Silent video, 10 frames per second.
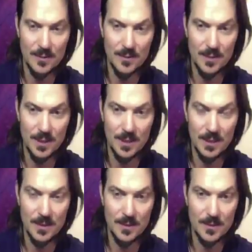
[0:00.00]

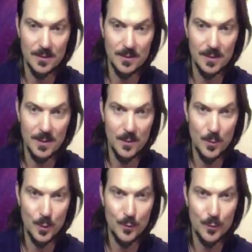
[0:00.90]
and then we
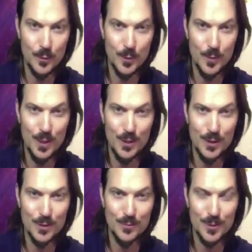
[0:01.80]
went to the
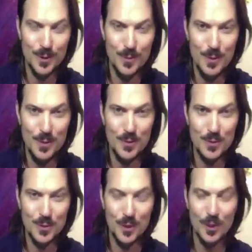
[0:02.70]
beach. So the beach
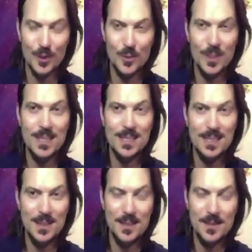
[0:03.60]
was a little
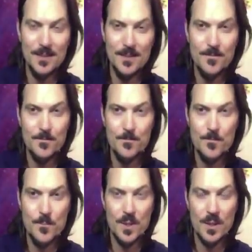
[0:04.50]
windy,
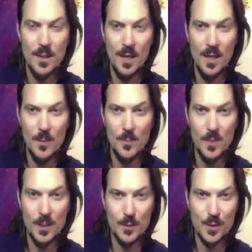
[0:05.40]

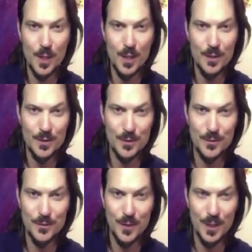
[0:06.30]
and there were tons
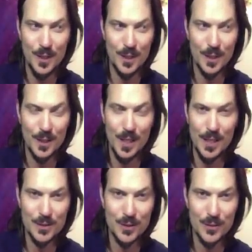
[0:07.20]
of
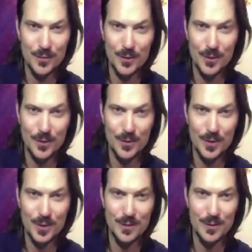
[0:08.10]
kite surfers
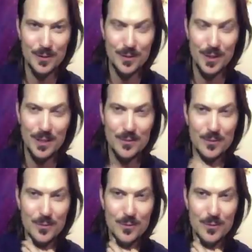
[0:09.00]
and